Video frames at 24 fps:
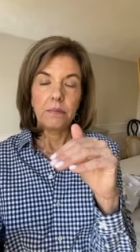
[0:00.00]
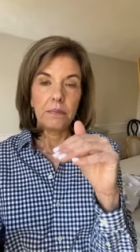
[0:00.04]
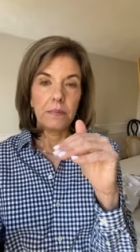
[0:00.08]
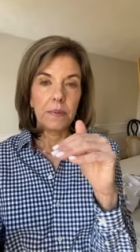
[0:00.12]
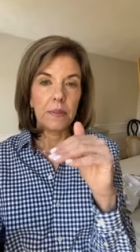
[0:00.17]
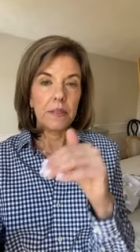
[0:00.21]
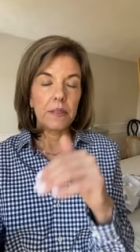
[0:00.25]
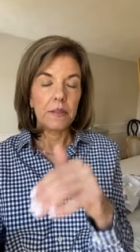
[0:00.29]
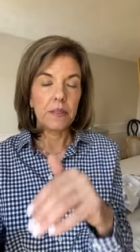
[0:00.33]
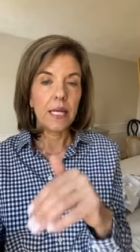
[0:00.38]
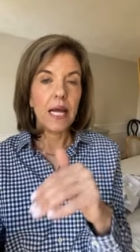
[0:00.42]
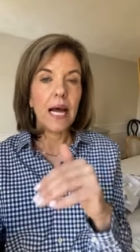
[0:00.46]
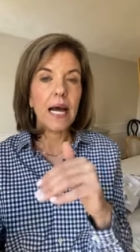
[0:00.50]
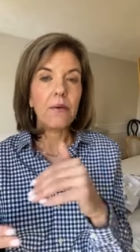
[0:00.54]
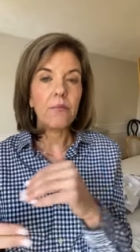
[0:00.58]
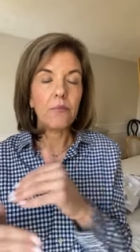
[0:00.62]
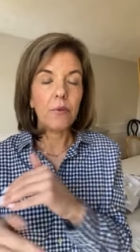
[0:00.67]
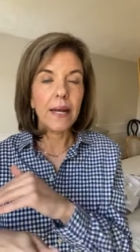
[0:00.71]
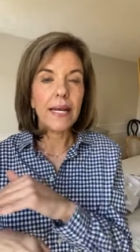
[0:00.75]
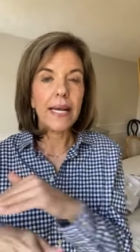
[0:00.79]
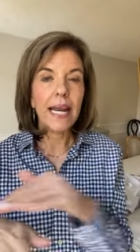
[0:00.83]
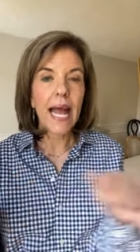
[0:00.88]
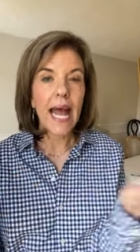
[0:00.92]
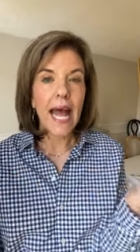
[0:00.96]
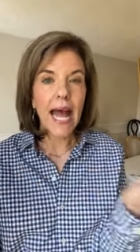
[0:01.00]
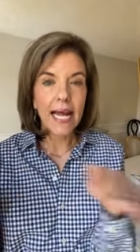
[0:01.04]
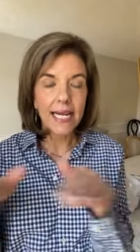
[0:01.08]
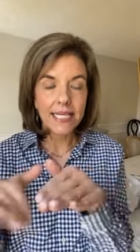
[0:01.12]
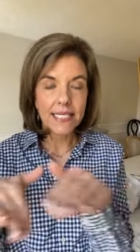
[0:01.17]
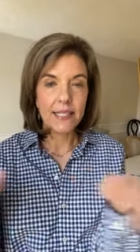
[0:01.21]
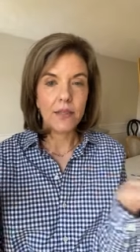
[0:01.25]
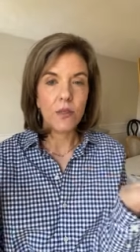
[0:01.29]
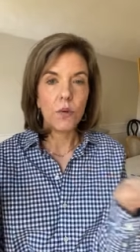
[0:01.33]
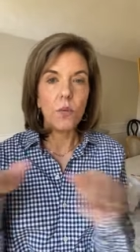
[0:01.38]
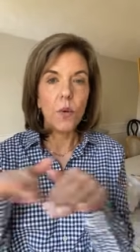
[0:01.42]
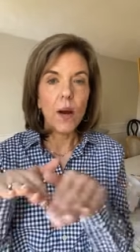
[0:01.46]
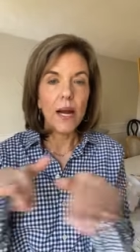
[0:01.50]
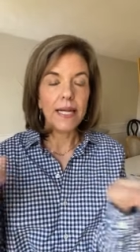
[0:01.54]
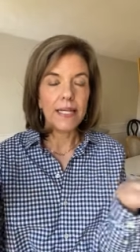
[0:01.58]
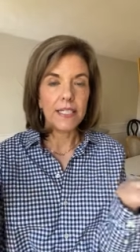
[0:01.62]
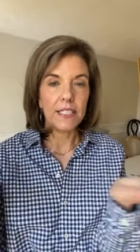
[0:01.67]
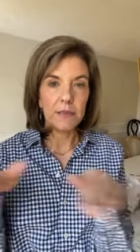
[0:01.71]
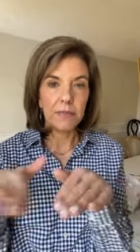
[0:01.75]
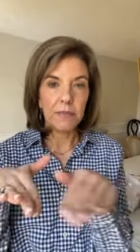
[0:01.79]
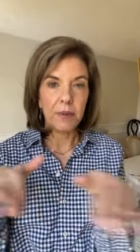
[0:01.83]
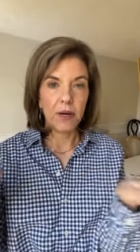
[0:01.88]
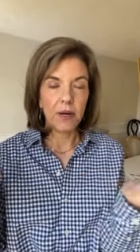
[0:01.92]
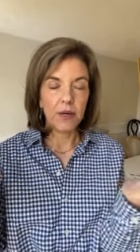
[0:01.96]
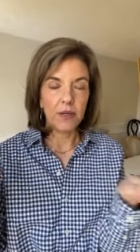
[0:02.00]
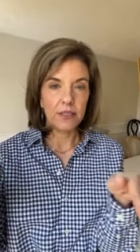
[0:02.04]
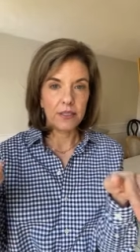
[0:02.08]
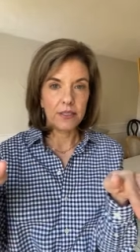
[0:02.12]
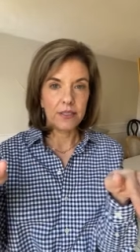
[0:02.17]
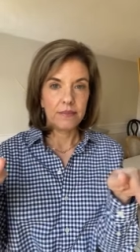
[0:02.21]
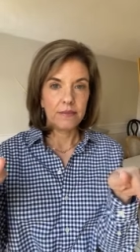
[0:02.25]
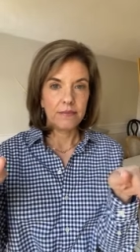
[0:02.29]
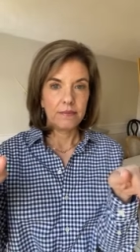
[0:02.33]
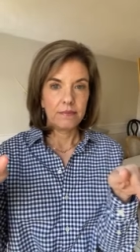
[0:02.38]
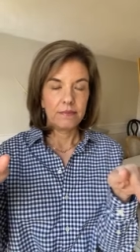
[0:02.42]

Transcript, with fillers: but not right at the widest part.